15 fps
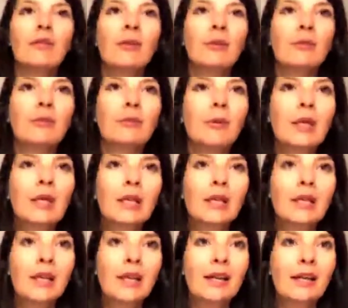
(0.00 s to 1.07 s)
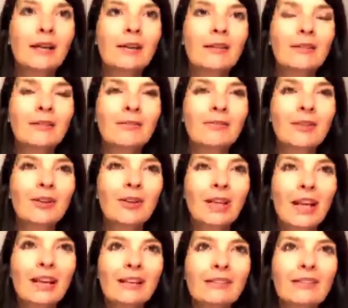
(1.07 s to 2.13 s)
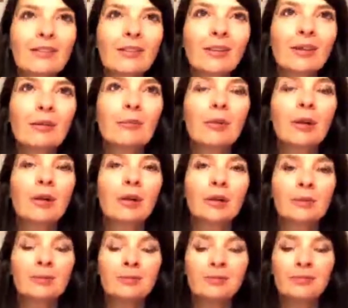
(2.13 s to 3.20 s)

From Romania now. Oh, glad you enjoyed it, Mark.